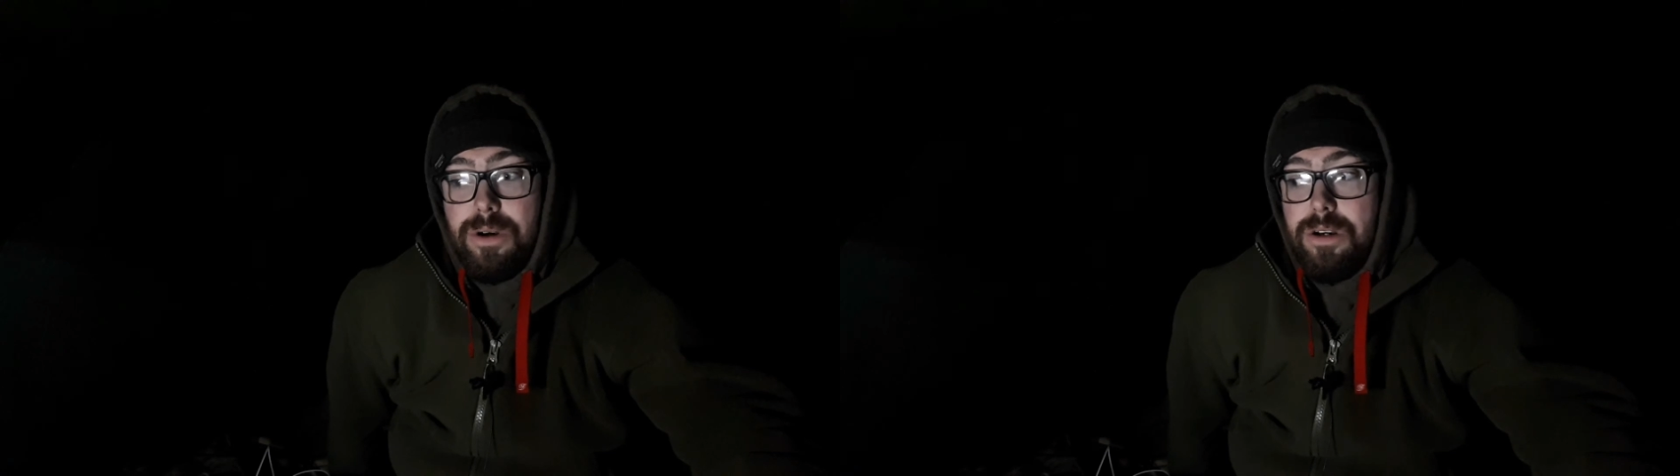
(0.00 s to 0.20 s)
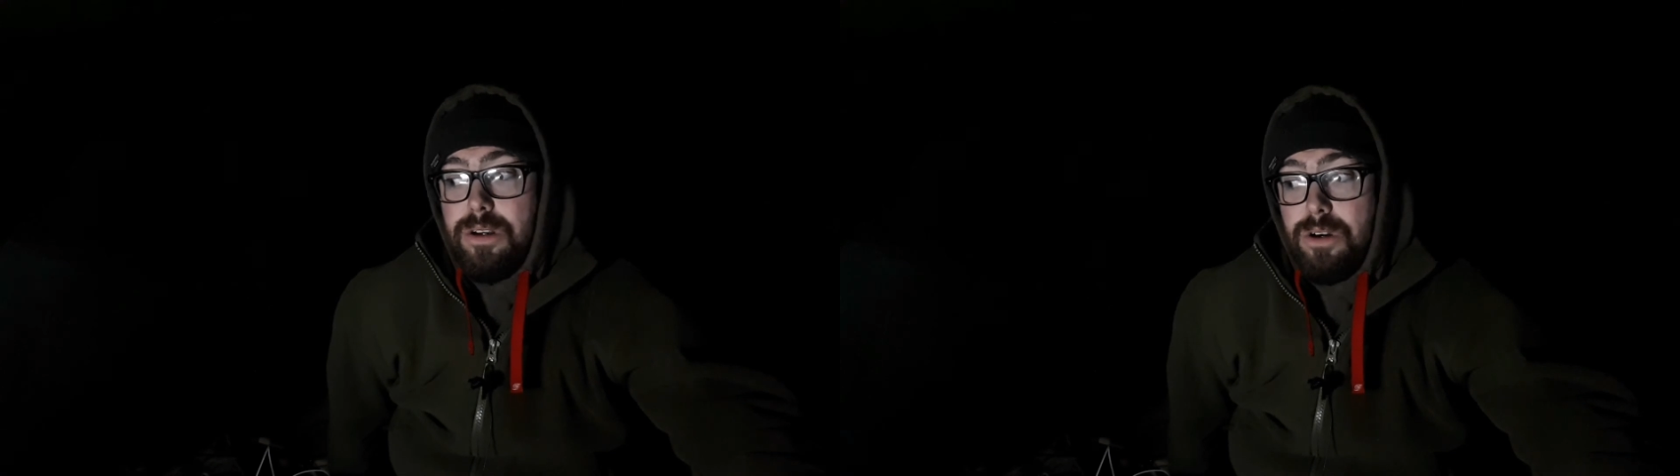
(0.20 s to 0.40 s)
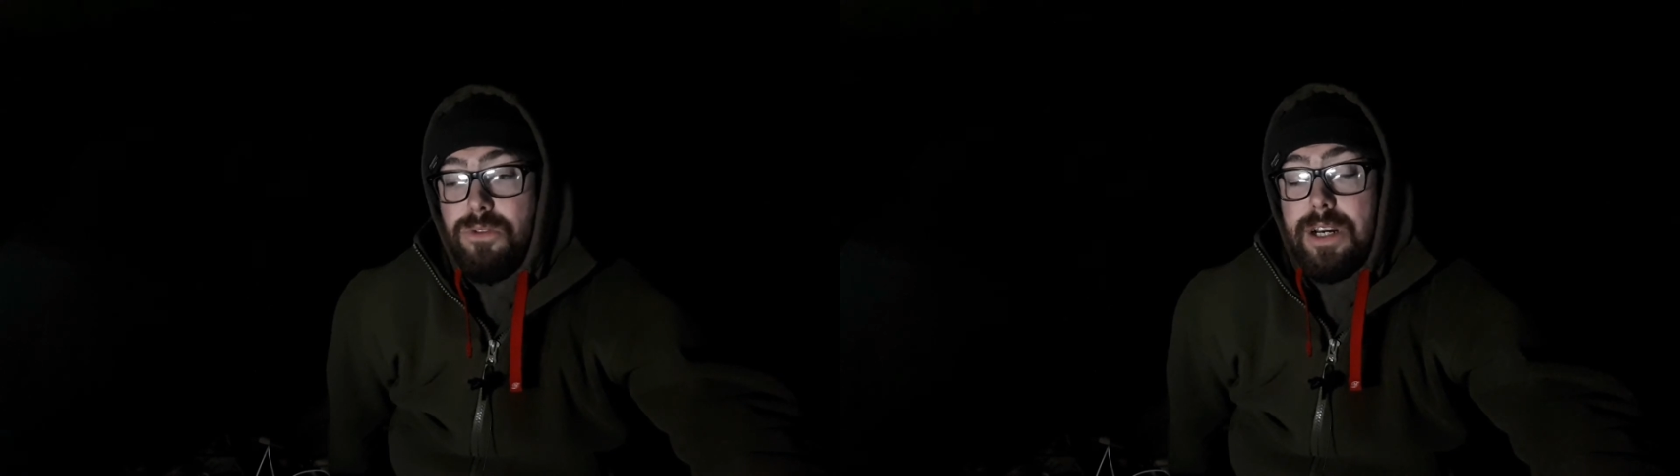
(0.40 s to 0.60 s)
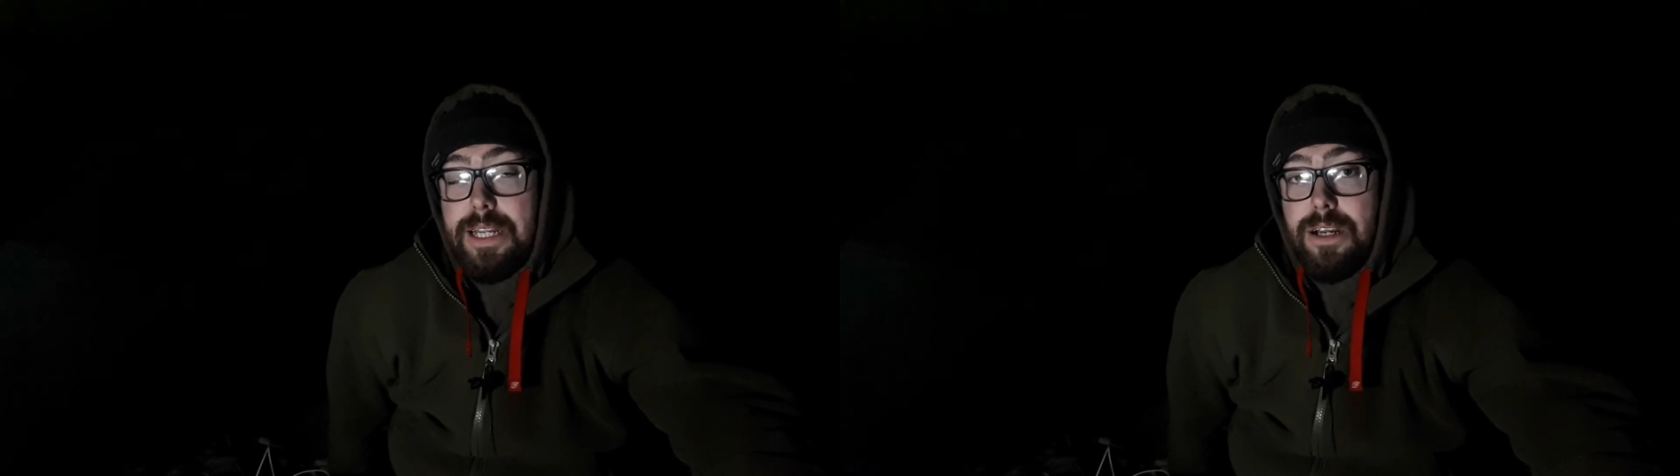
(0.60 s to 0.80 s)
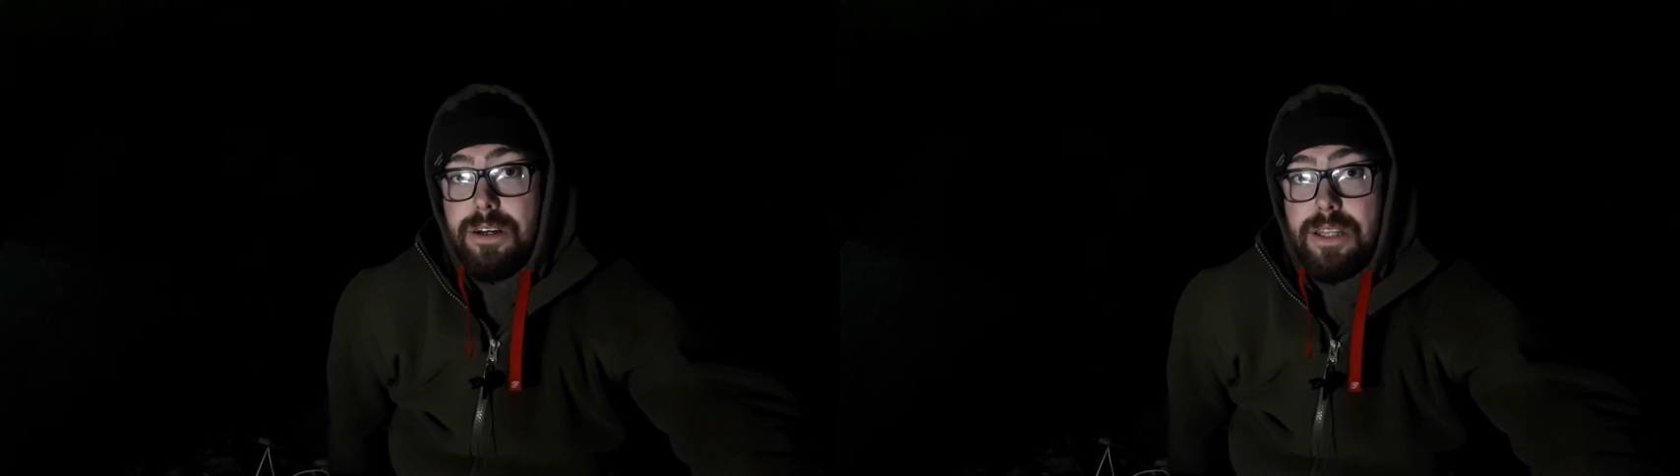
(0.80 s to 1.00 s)
but I
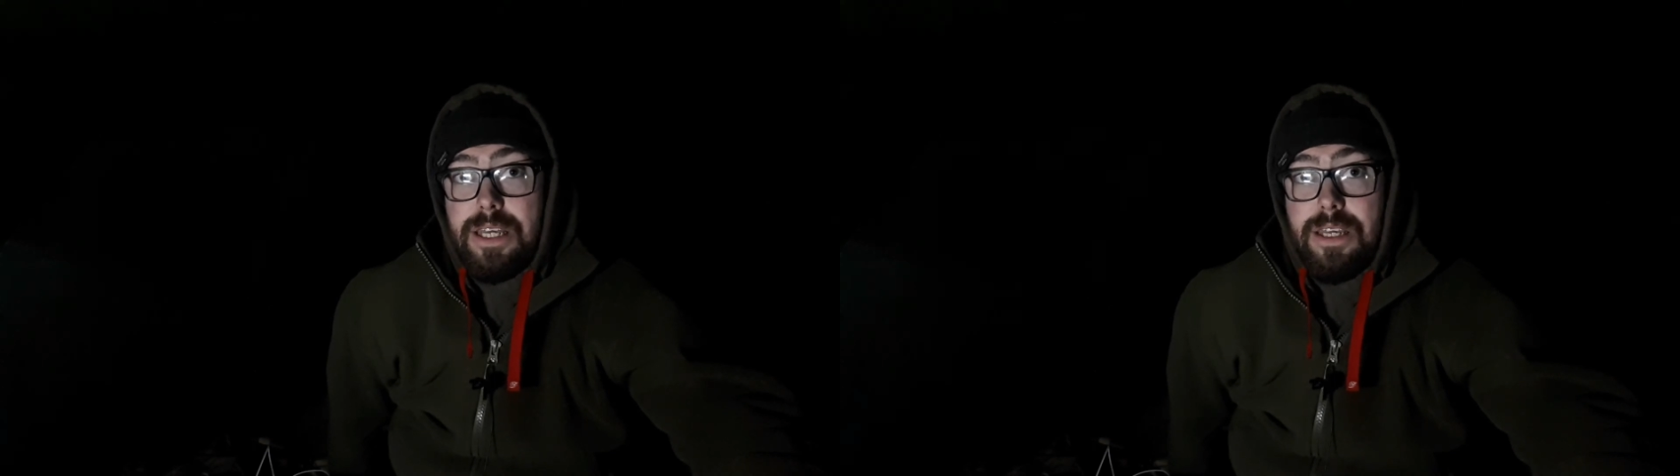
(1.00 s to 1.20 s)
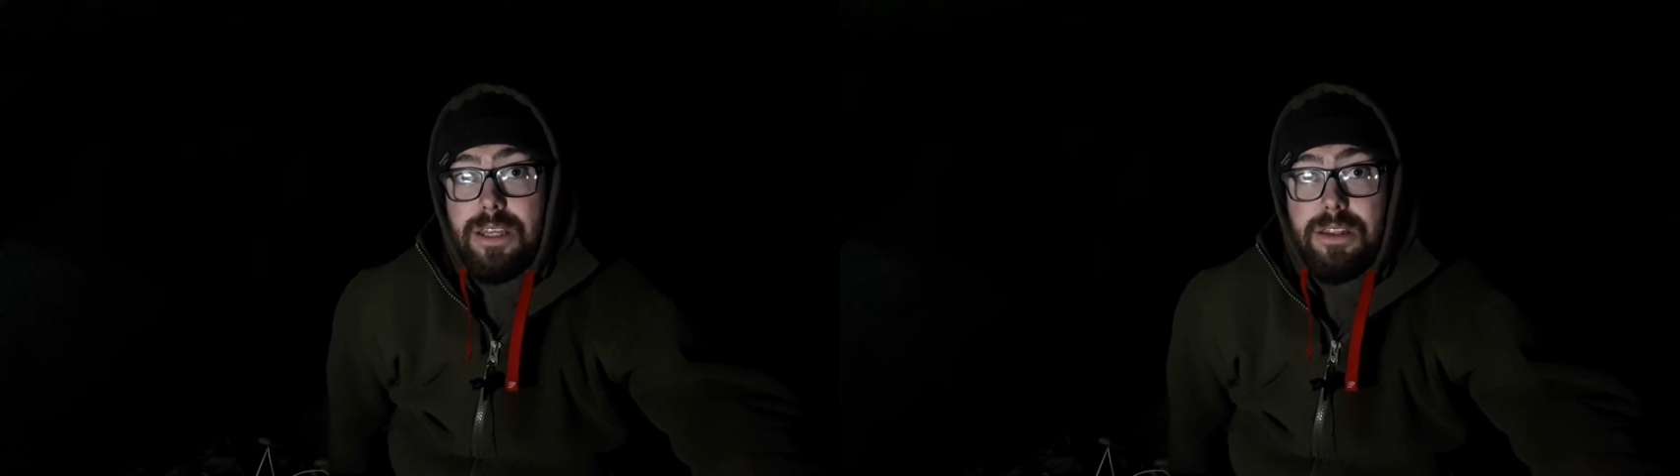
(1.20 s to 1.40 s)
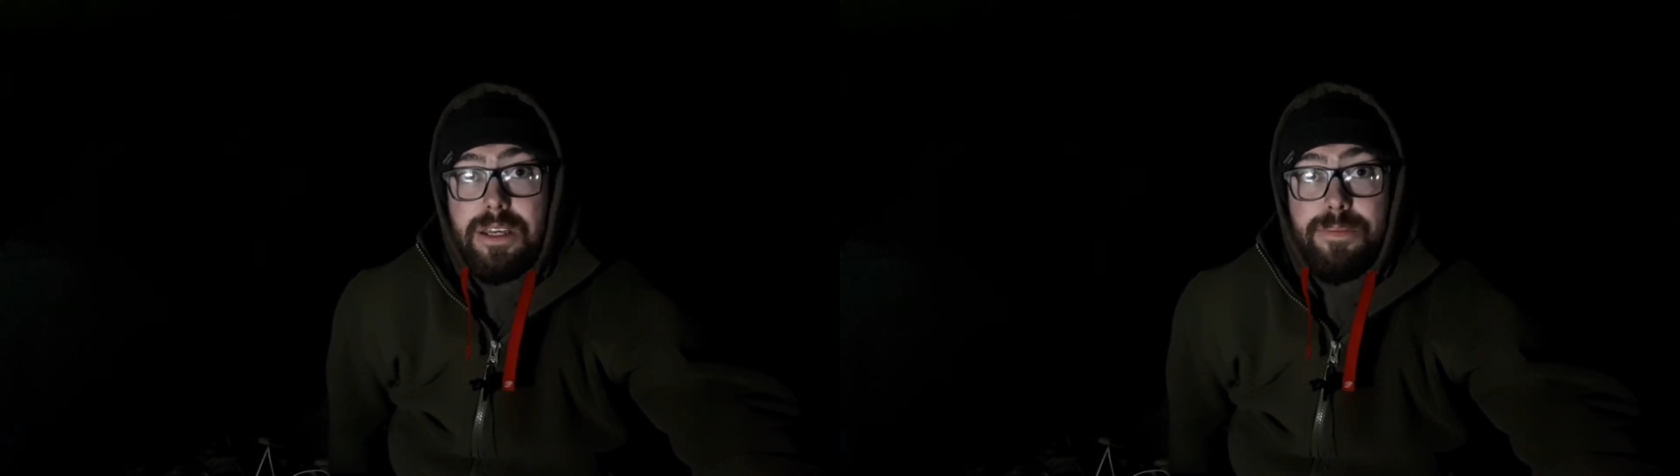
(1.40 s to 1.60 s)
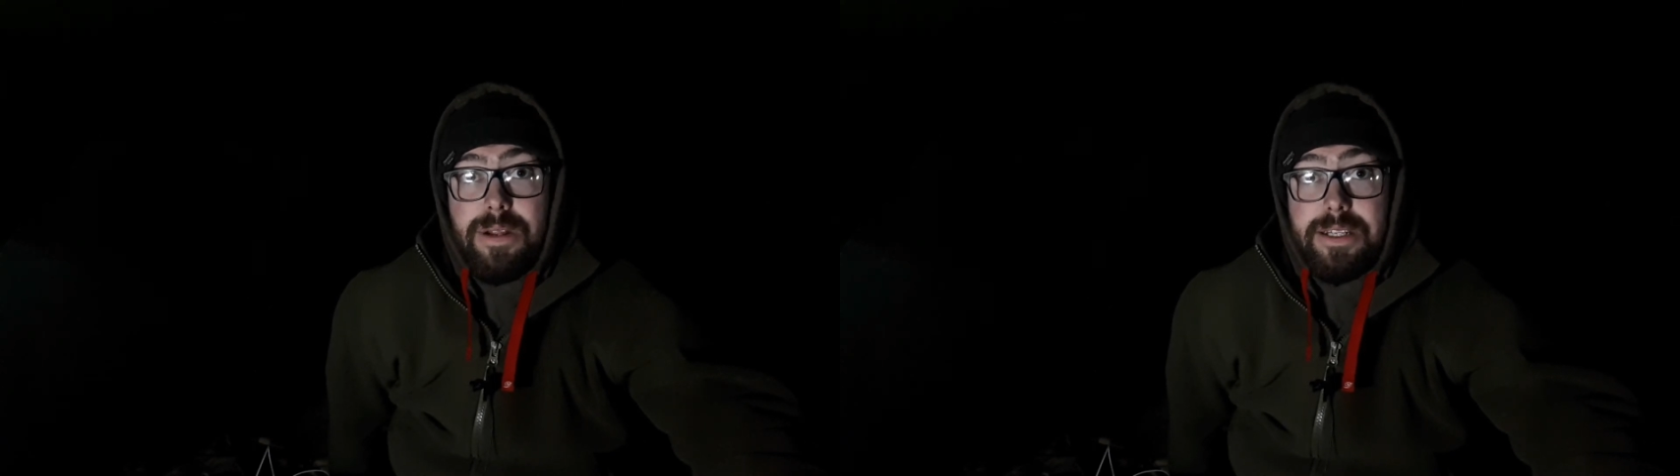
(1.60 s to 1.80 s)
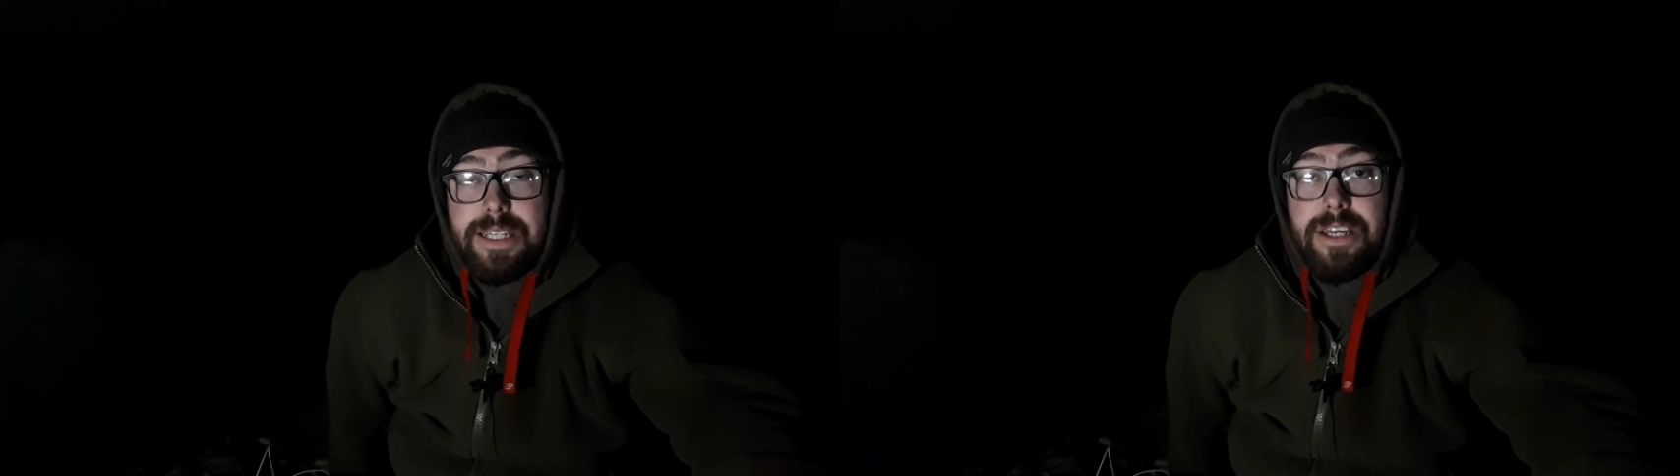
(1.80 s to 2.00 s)
really like the
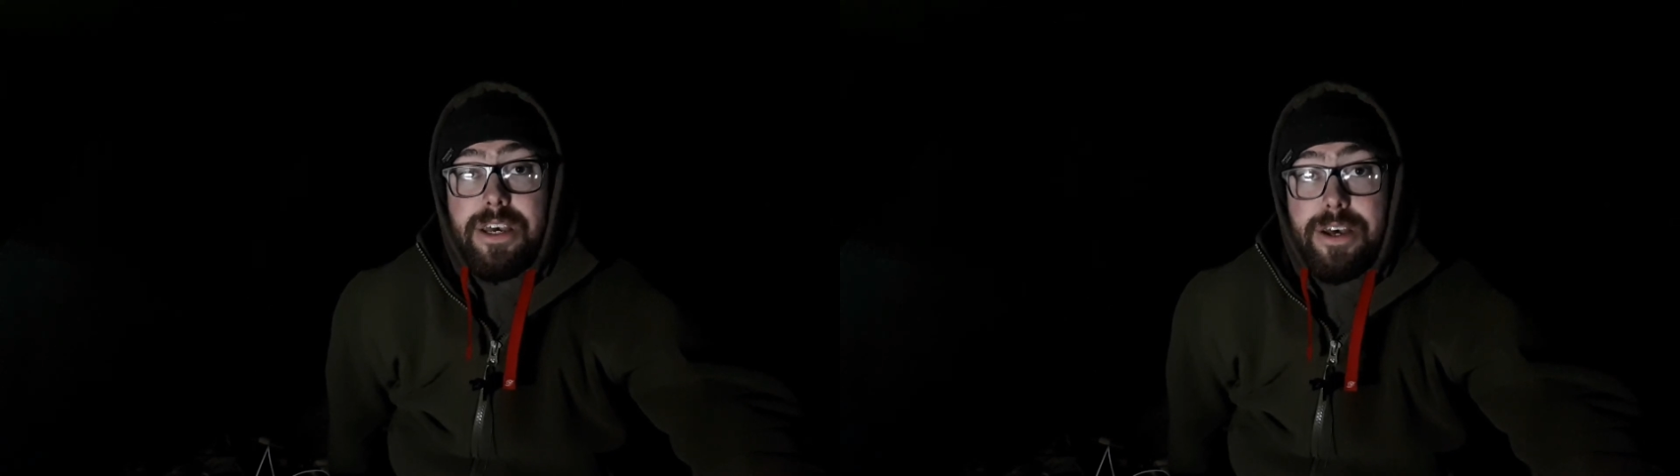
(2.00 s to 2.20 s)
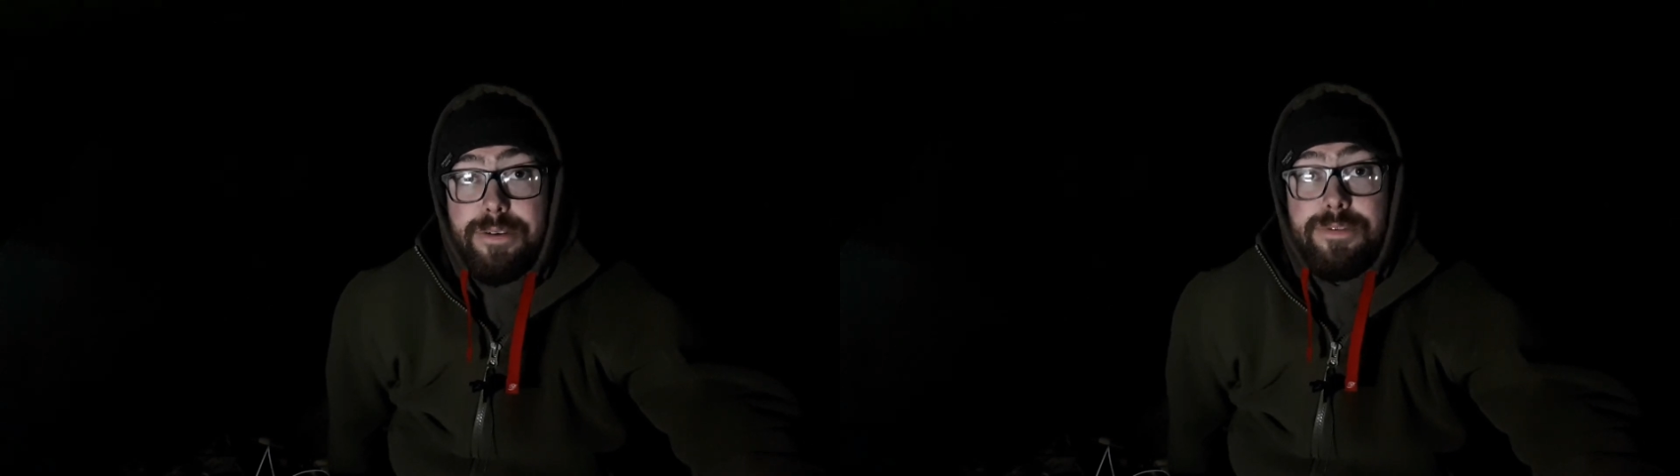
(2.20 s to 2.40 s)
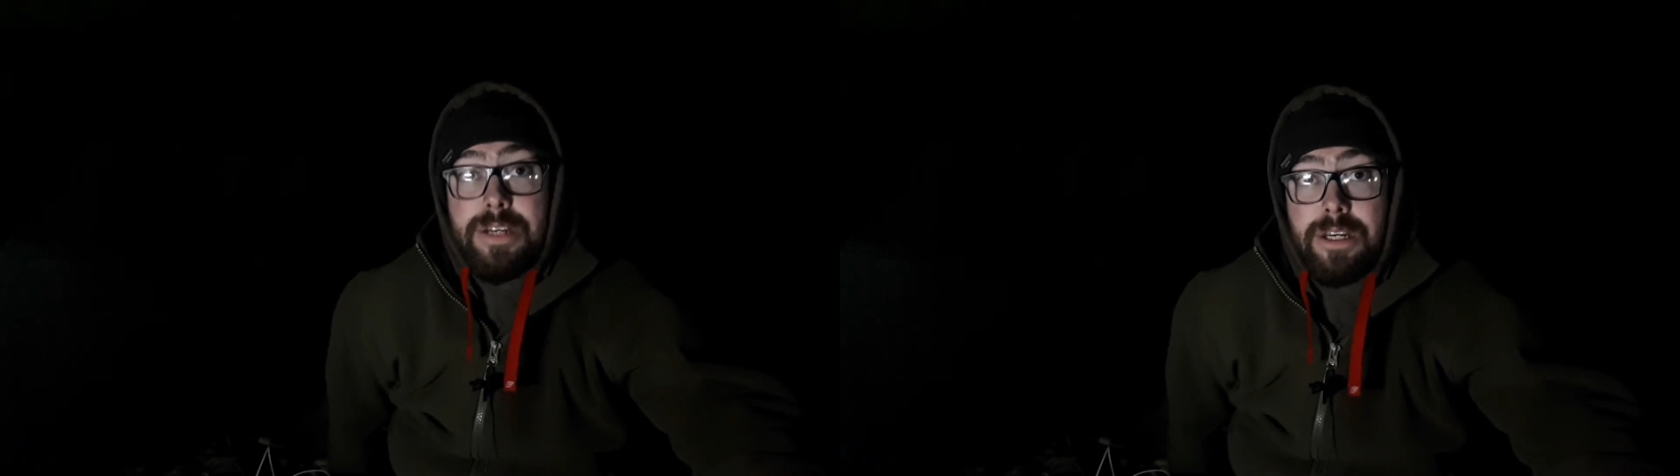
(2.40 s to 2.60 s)
ability curve.